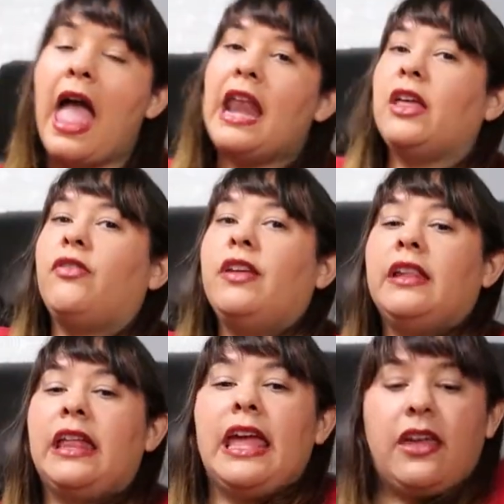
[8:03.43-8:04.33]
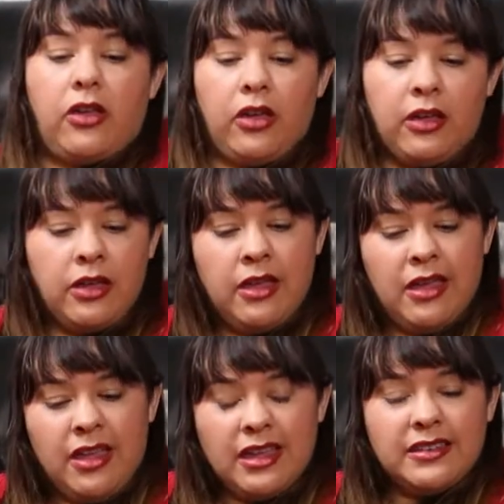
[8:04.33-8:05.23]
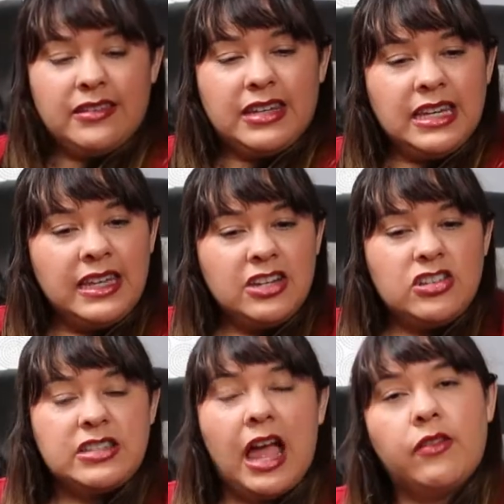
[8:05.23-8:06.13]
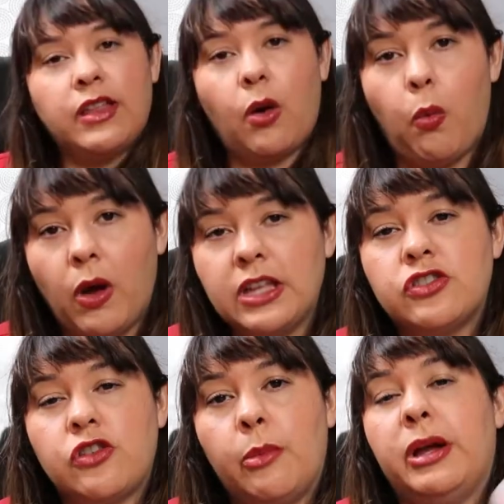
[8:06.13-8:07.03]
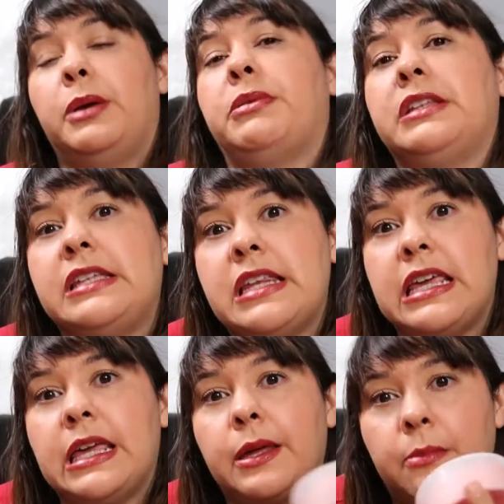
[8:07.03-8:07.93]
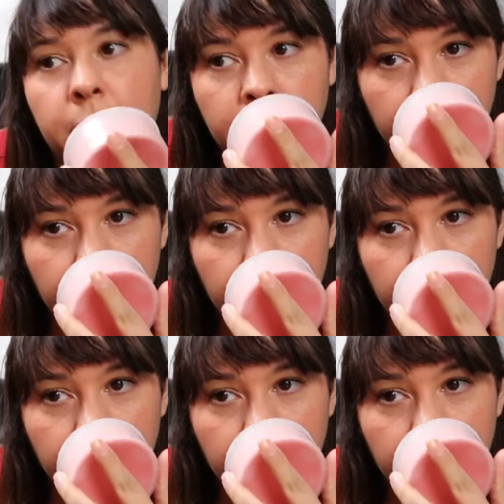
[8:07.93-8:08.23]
And I feel like, didn't they just have like a white strawberry Bellini